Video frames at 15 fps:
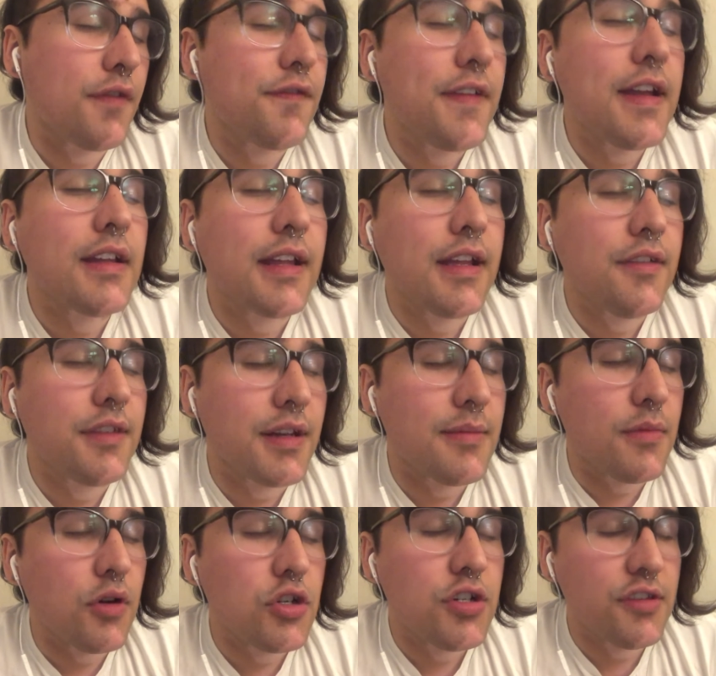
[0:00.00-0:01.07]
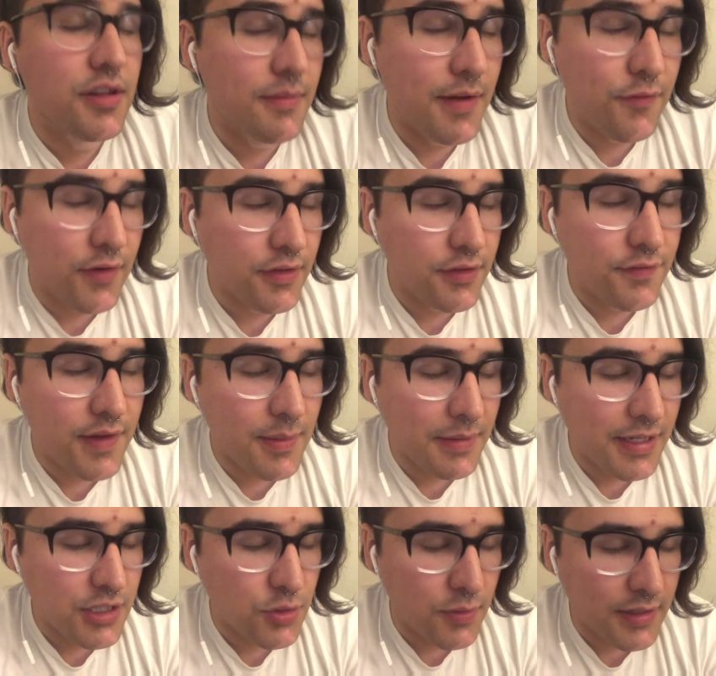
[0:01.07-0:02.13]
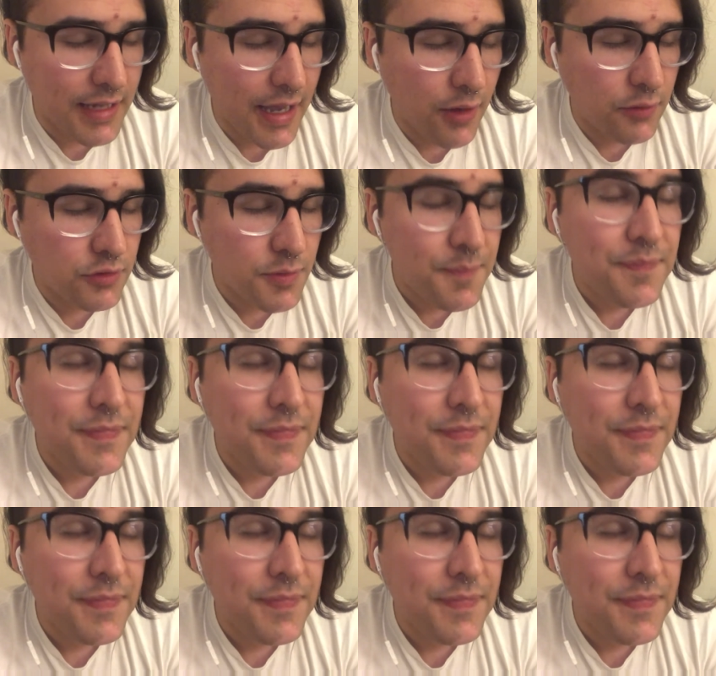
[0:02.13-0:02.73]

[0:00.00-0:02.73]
feelings and emotions of my friends and family into account.